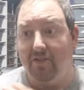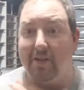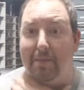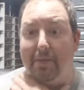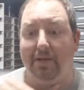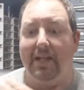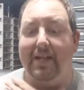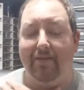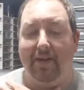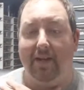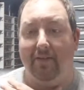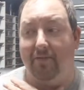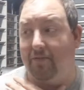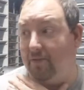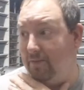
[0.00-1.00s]
believing
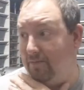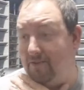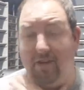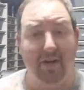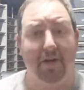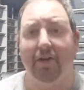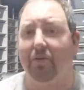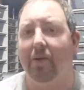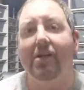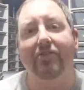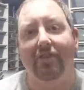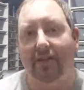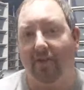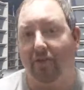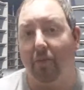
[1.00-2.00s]
for very good reason
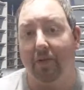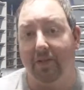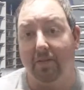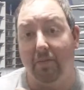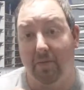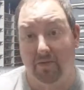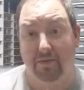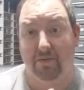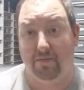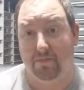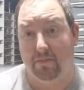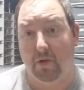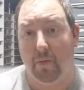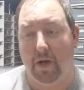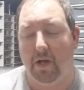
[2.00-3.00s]
that's what was
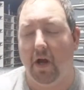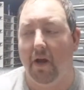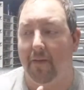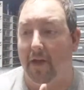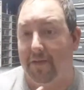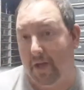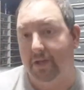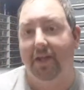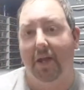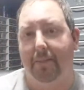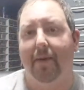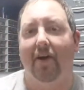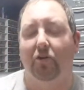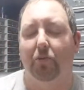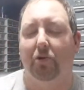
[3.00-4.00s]
going on. They thought they had
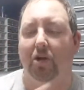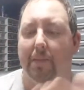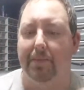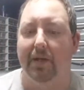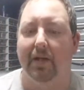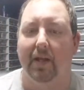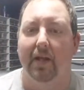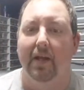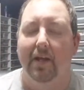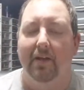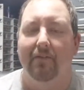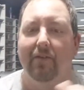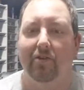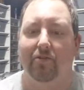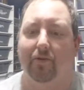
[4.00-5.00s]
possible cryptic
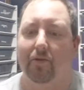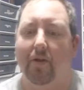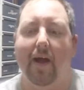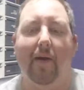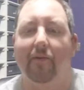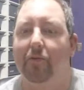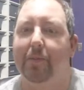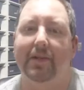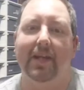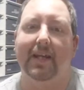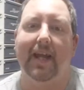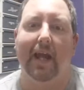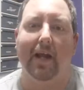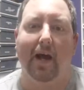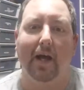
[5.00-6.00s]
visual clowns, but they
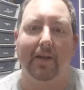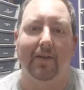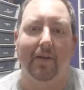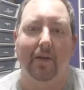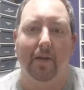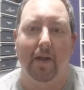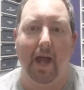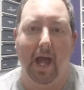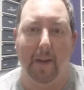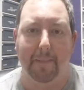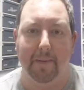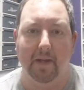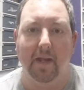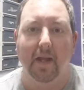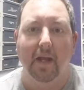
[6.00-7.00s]
cannot happen.